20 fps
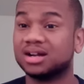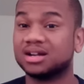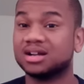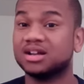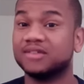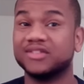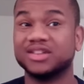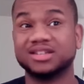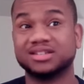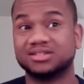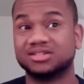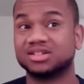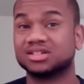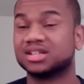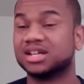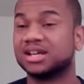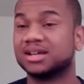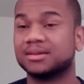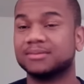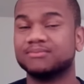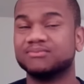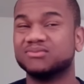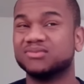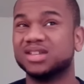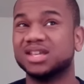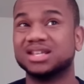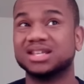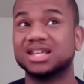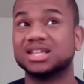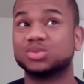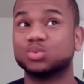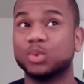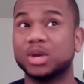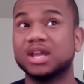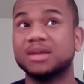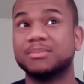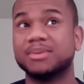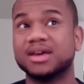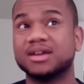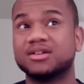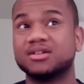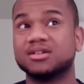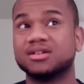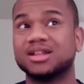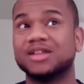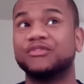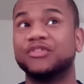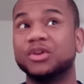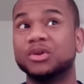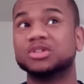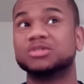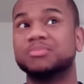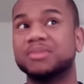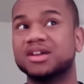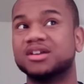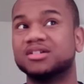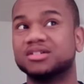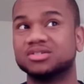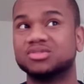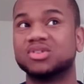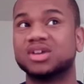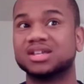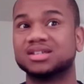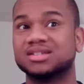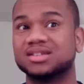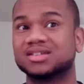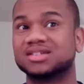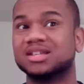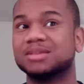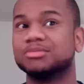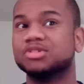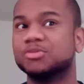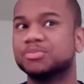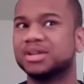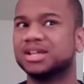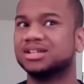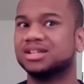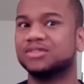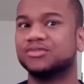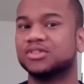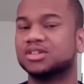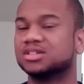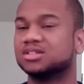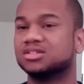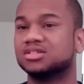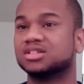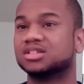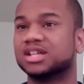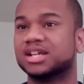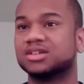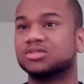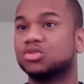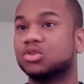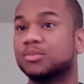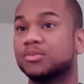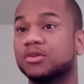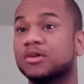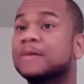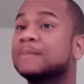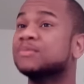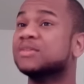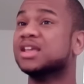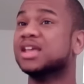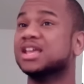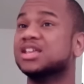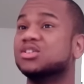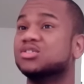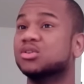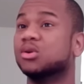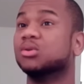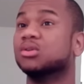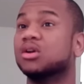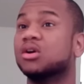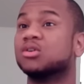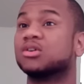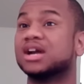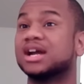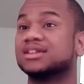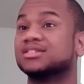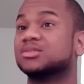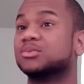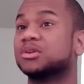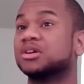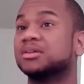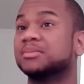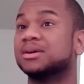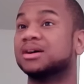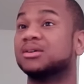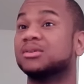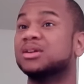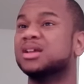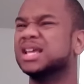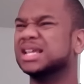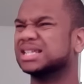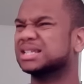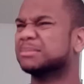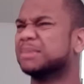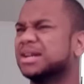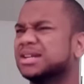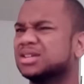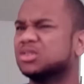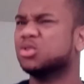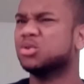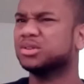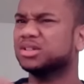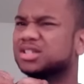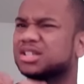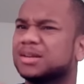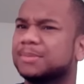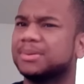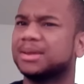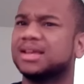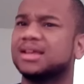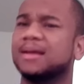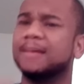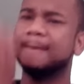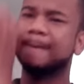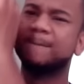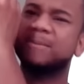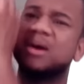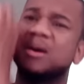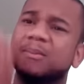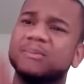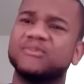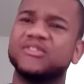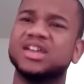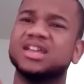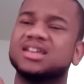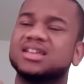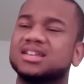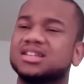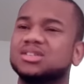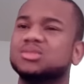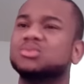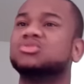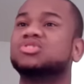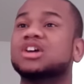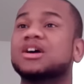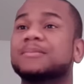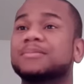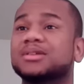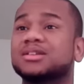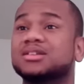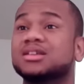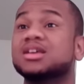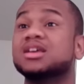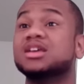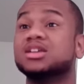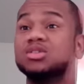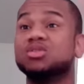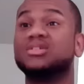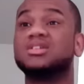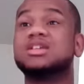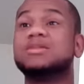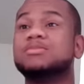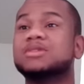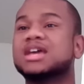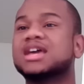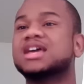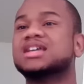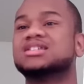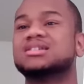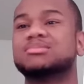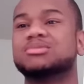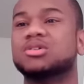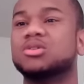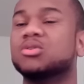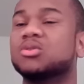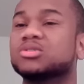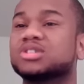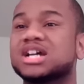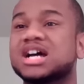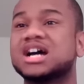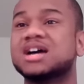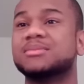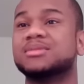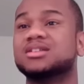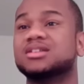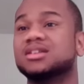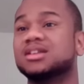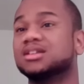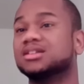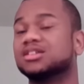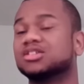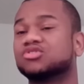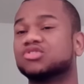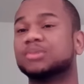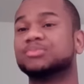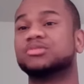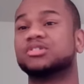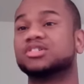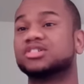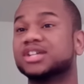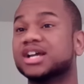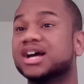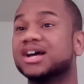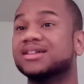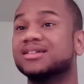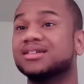It's just like, it's way better. It feels better than 2K16 when you play defense just like normal. And you no longer have to worry about somebody going into the paint, pump faking, and you jumping. You can keep your hands up the whole time and disrupt their shot.